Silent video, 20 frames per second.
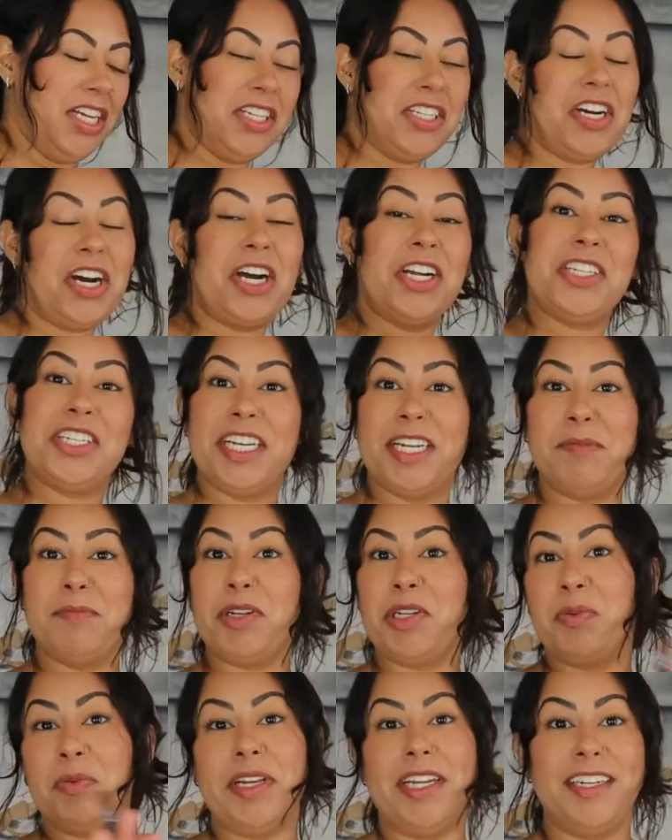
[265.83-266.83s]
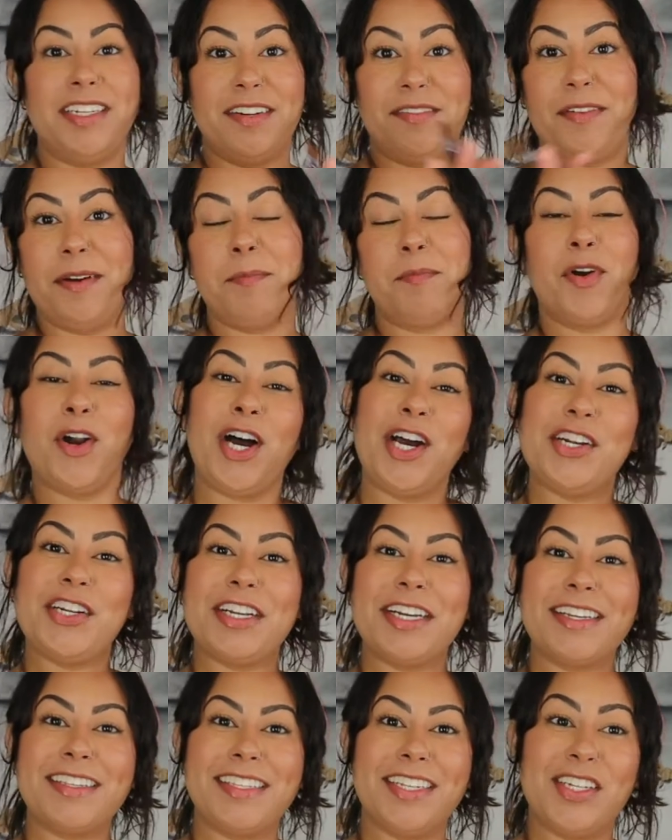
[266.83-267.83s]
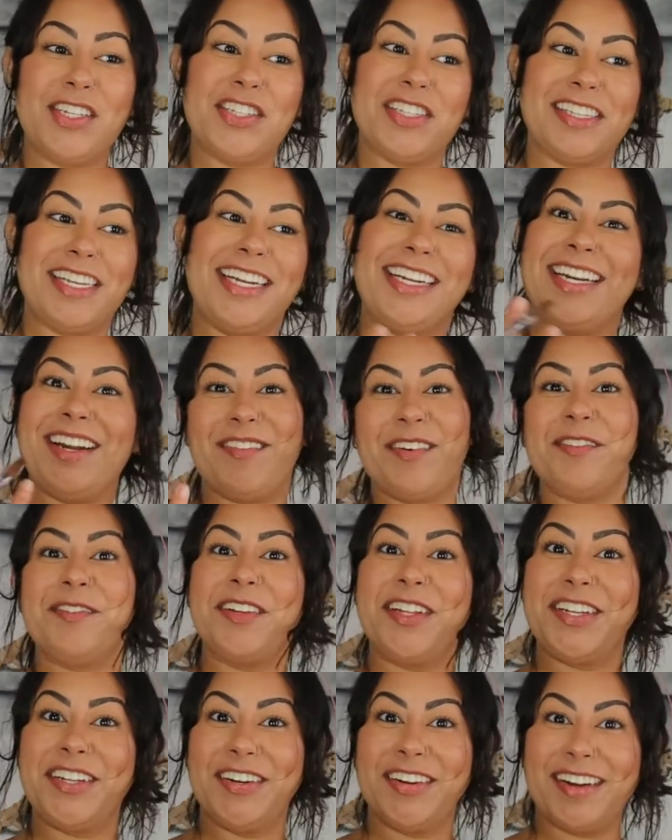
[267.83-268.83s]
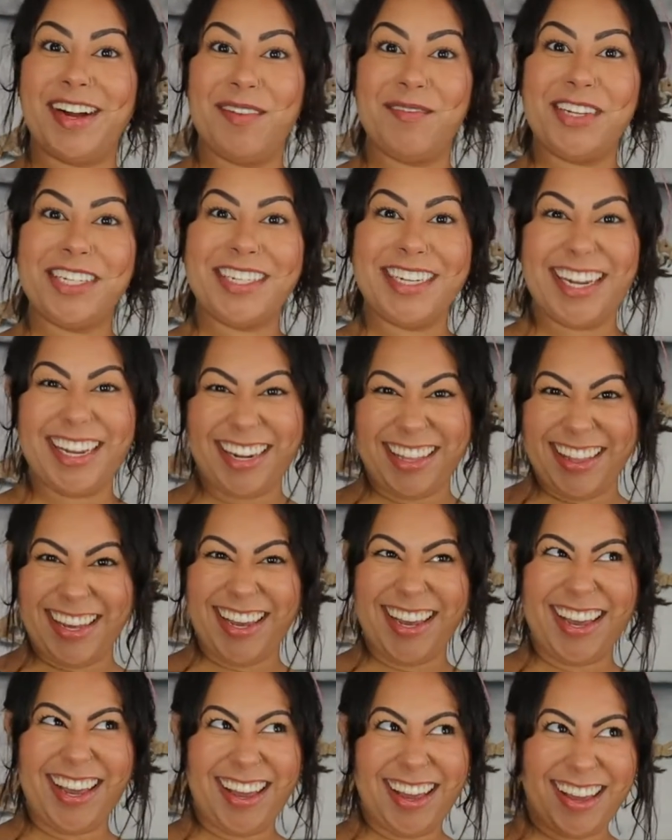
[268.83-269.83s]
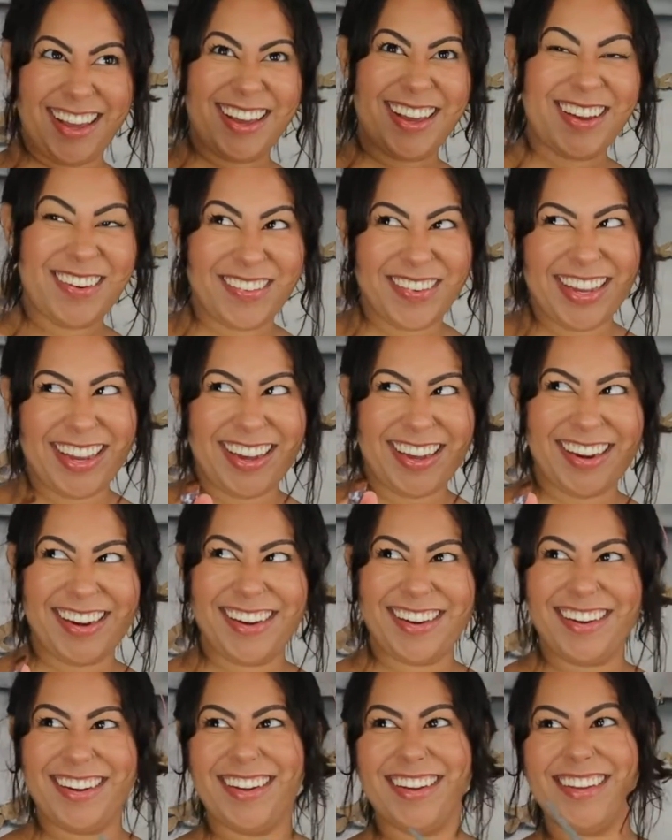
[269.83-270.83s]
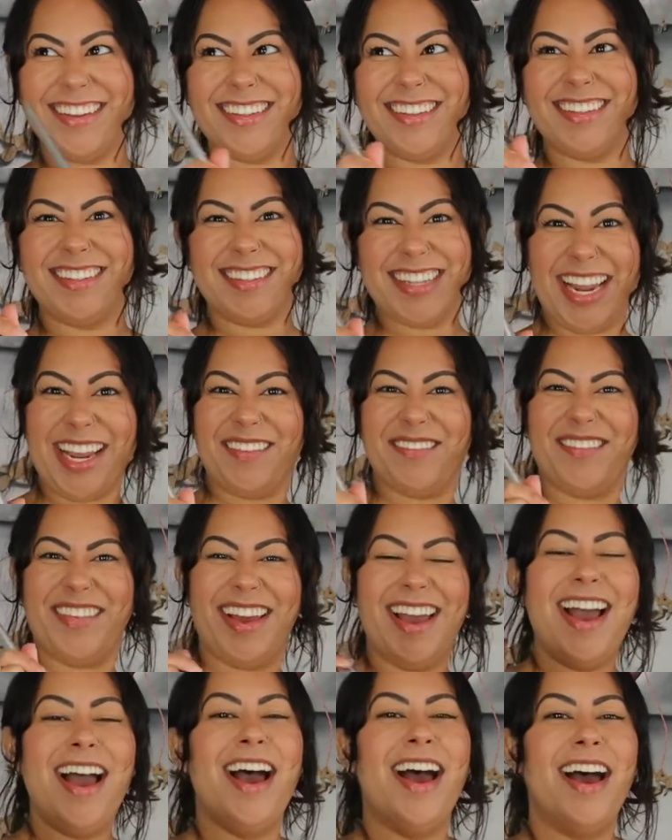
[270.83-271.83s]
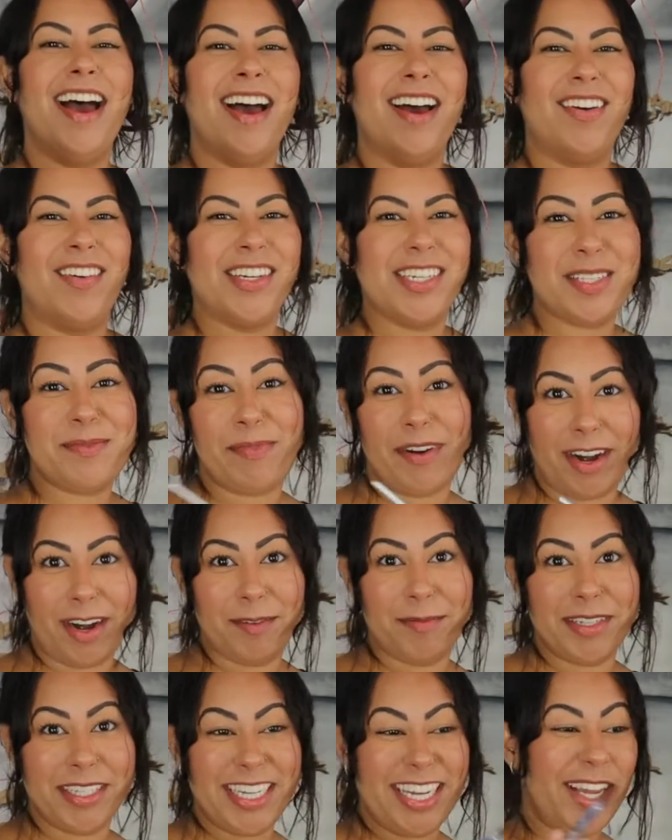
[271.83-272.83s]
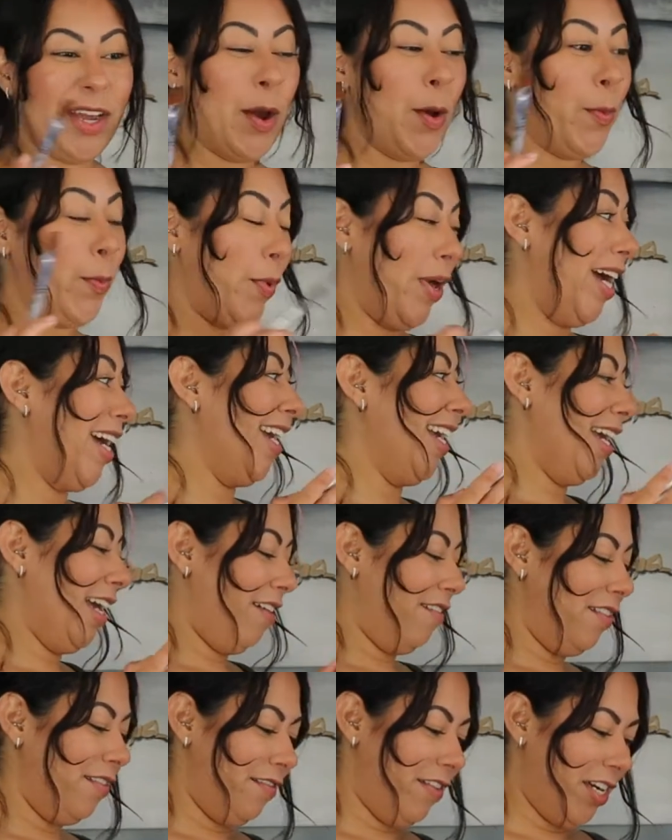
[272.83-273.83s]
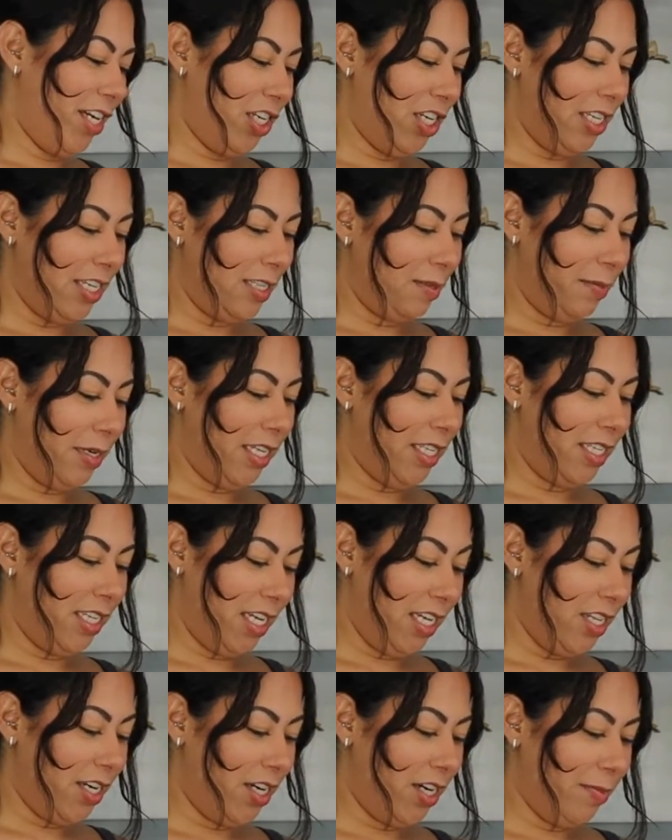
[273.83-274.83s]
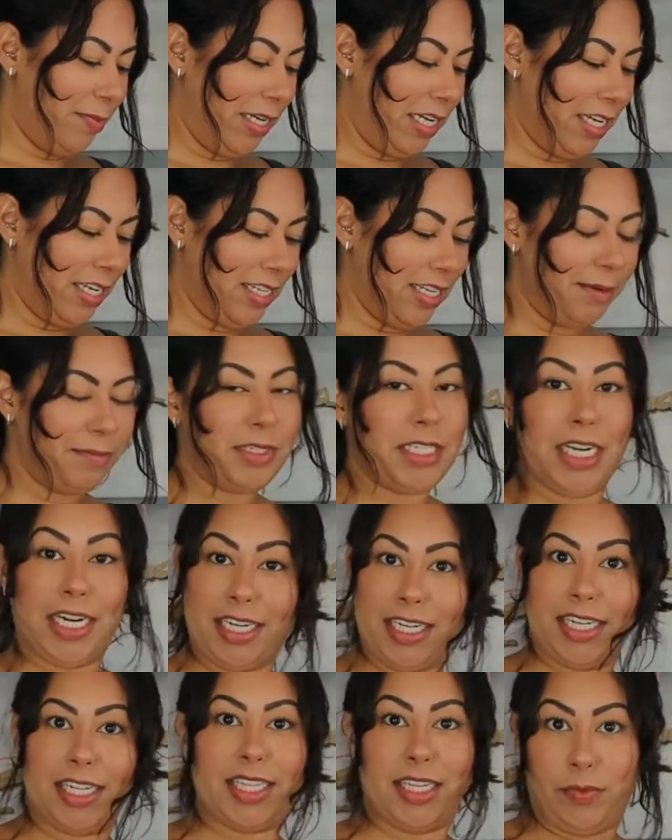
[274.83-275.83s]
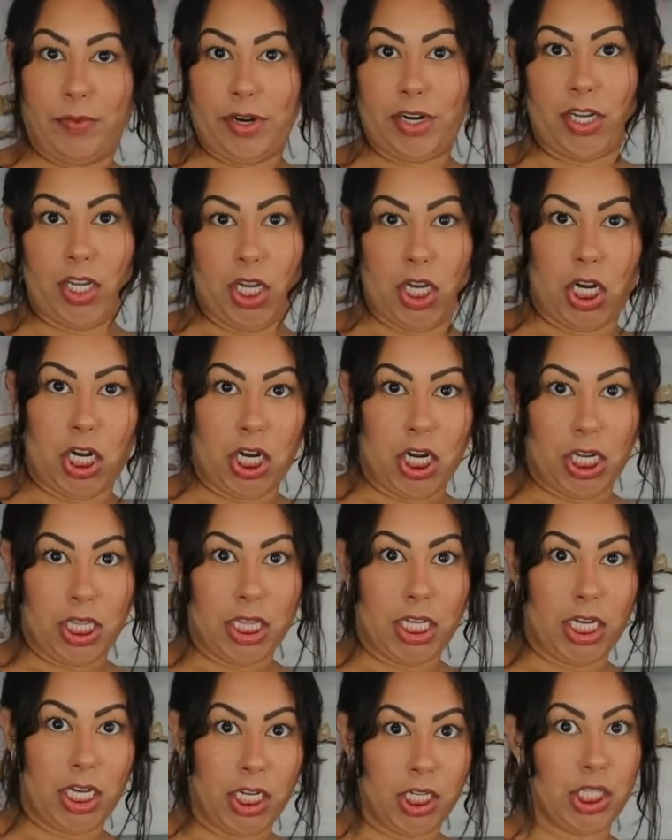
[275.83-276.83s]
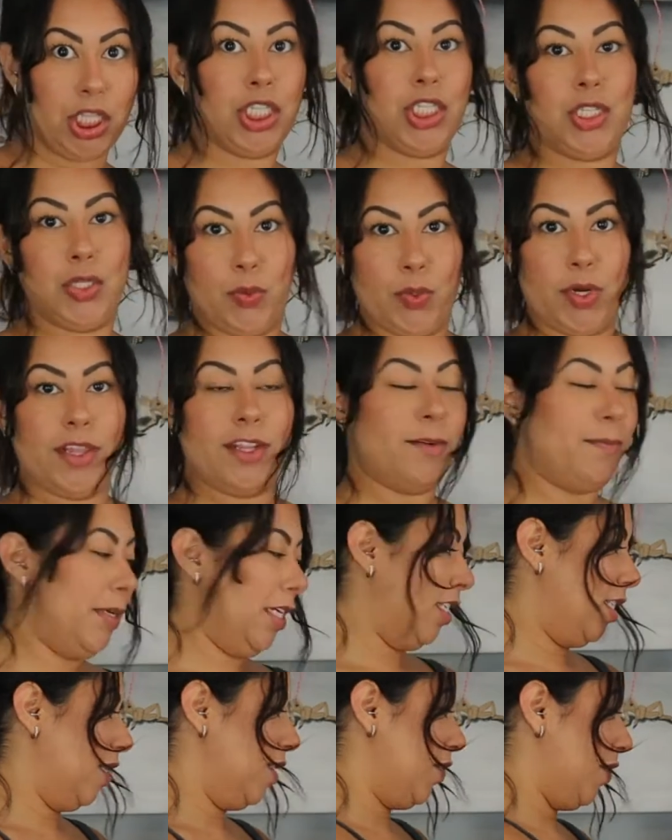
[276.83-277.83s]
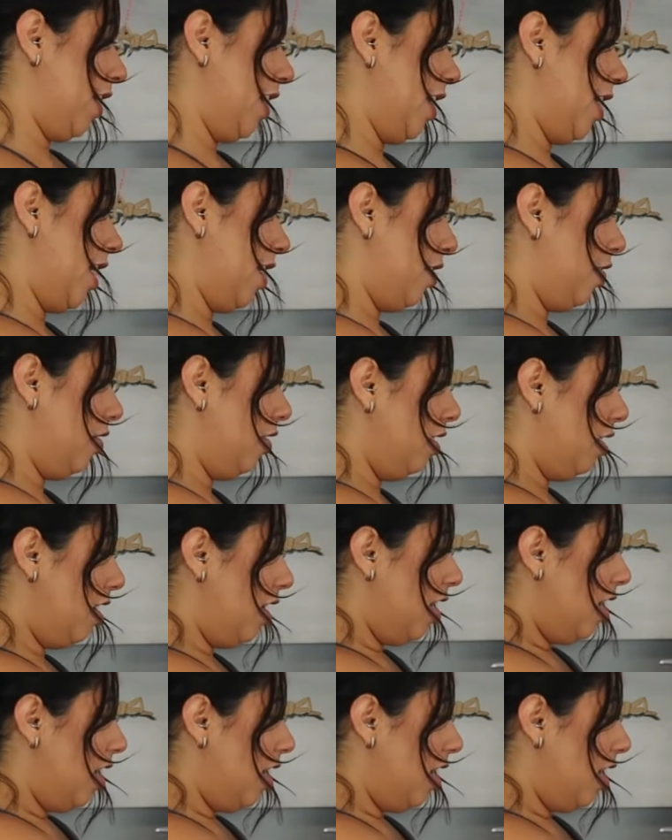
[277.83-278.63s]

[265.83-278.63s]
dodge in between different projects and you just like never feel like you're accomplishing anything? Oh my god, same. Which is probably why I haven't finished this piece either, because I'm technically working on like 2 other pieces right now,